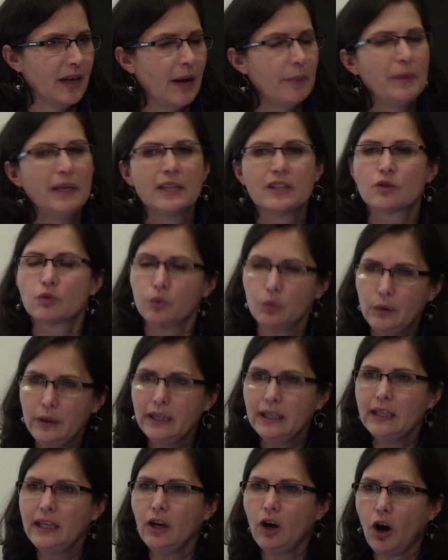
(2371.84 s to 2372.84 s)
I mean, it's
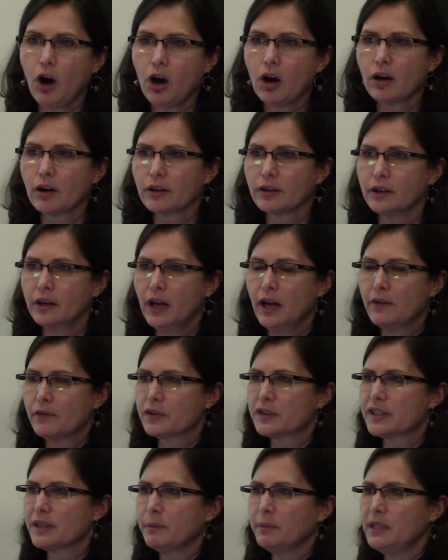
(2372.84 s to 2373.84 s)
really hard for
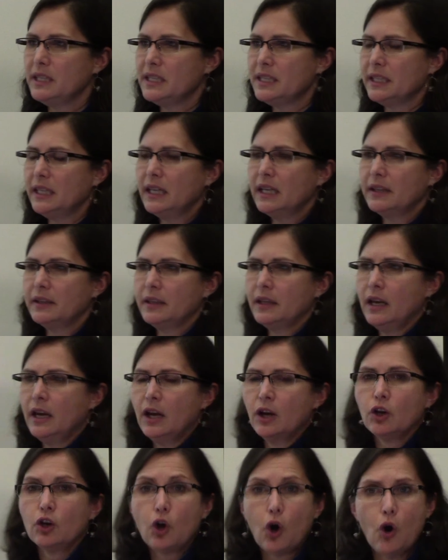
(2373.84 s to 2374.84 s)
somebody sitting in
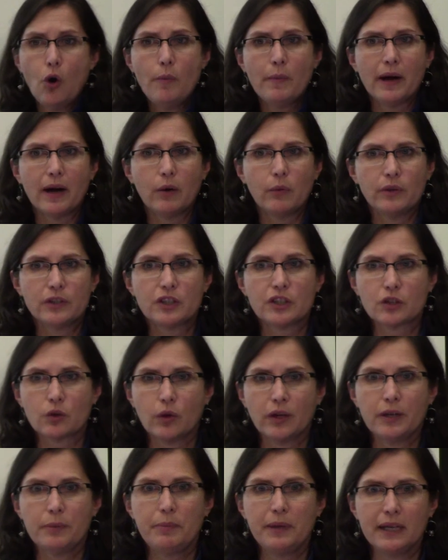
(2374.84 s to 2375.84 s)
Goma, which is
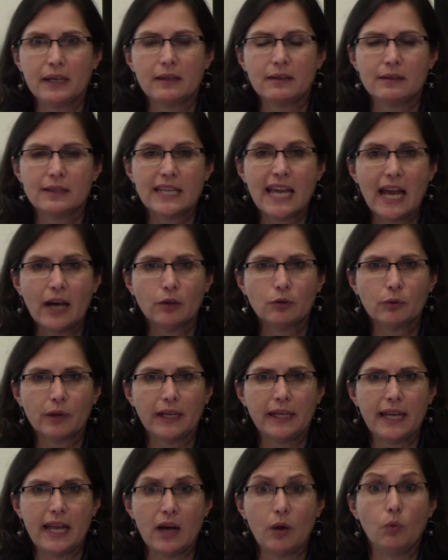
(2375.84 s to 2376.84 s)
quite a big town
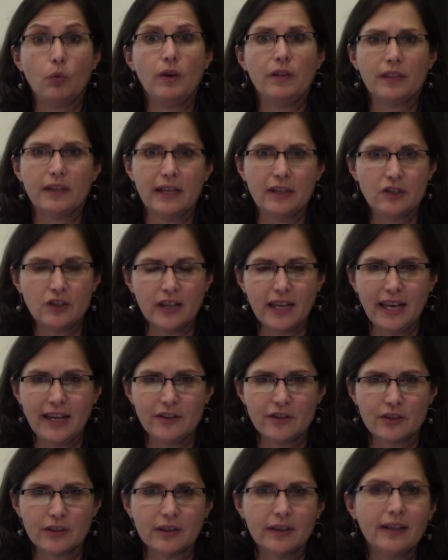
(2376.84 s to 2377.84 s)
right now, with an
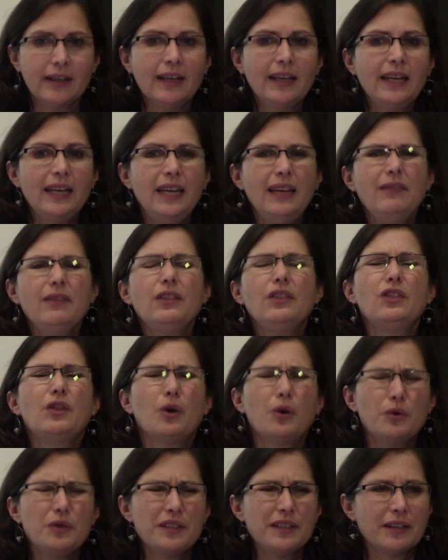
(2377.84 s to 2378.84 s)
education. Even
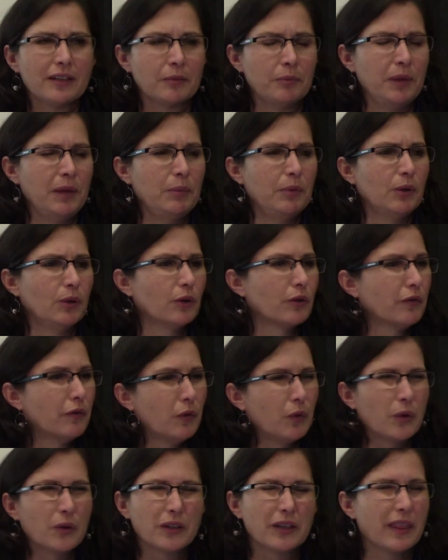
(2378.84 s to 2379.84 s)
those young people look
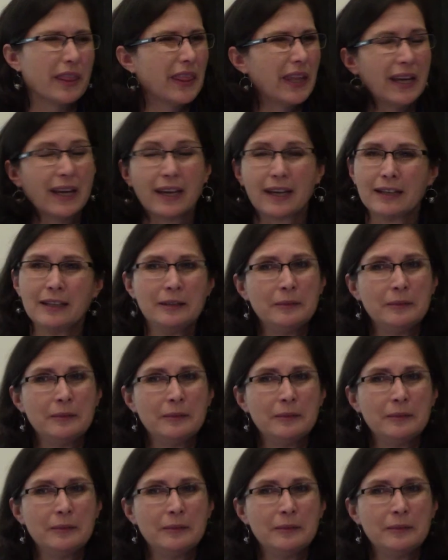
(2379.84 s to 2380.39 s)
forward and think,